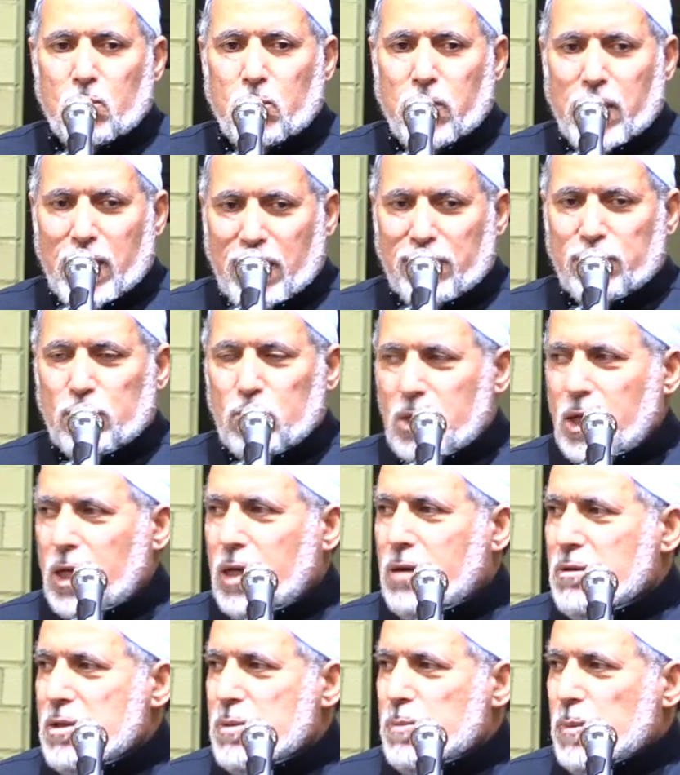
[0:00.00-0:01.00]
We have to
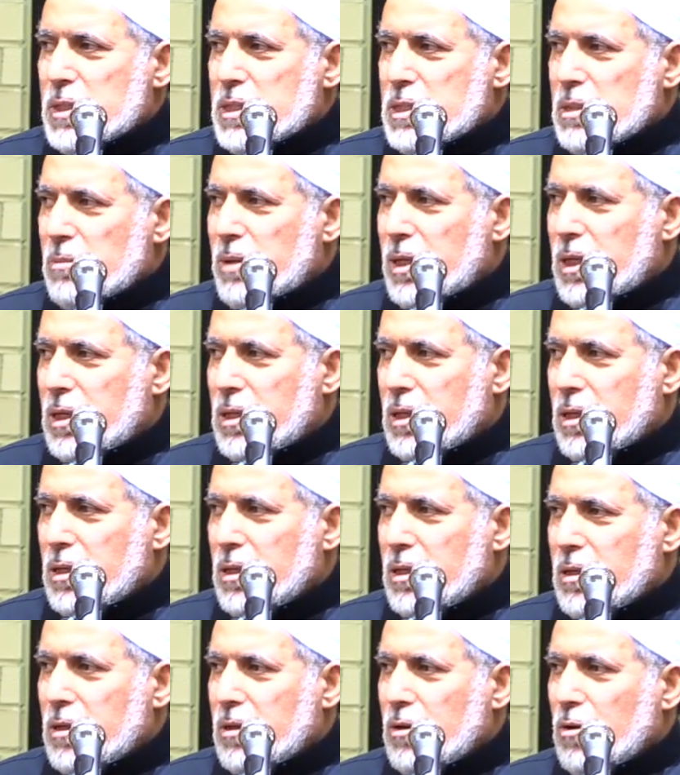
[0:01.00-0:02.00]
take responsibility.
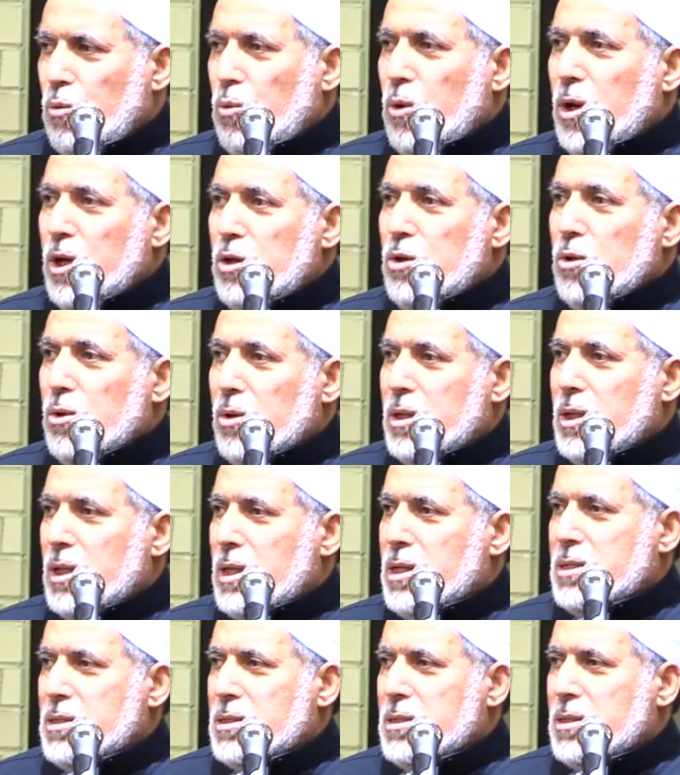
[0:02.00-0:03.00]
We do
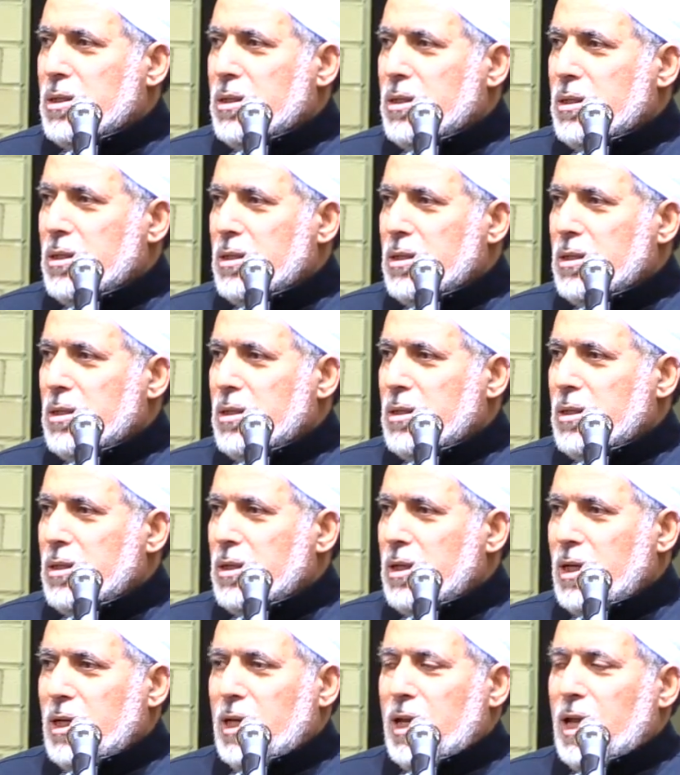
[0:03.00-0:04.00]
this
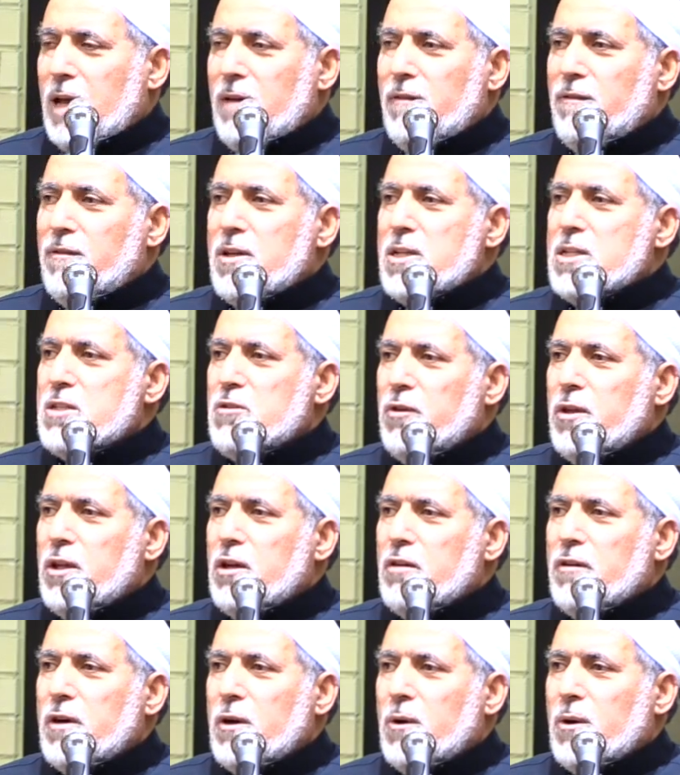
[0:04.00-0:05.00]
in every
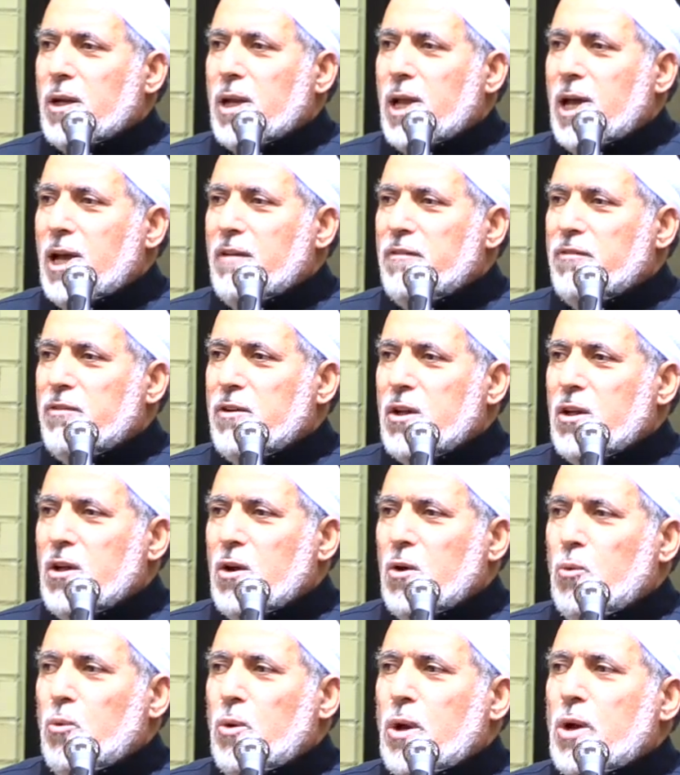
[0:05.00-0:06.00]
sphere of our life
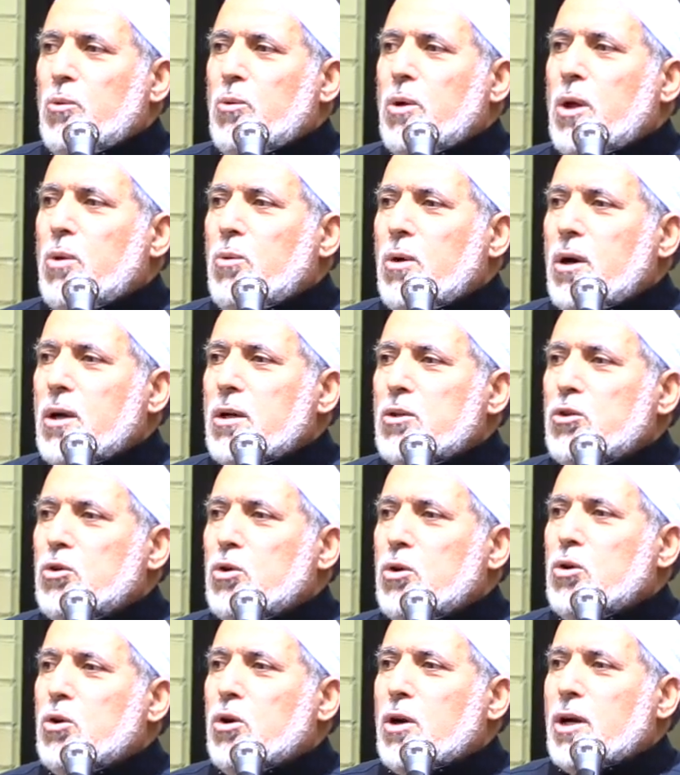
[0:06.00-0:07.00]
when we want
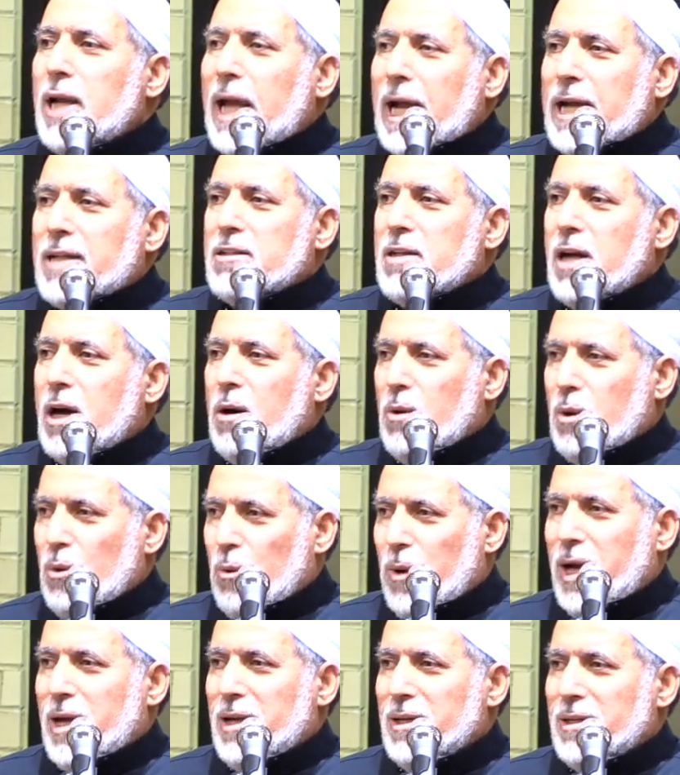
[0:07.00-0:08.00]
to correct our
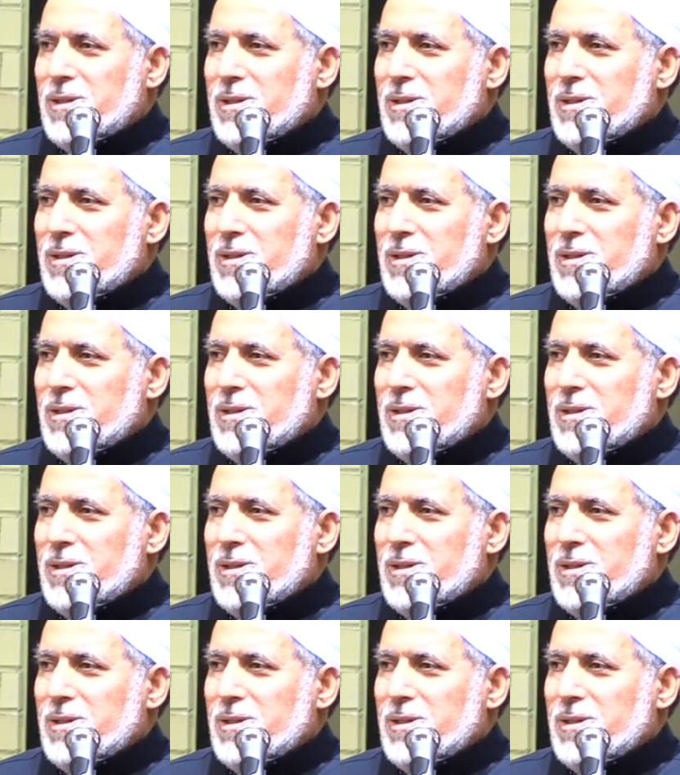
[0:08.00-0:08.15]
way.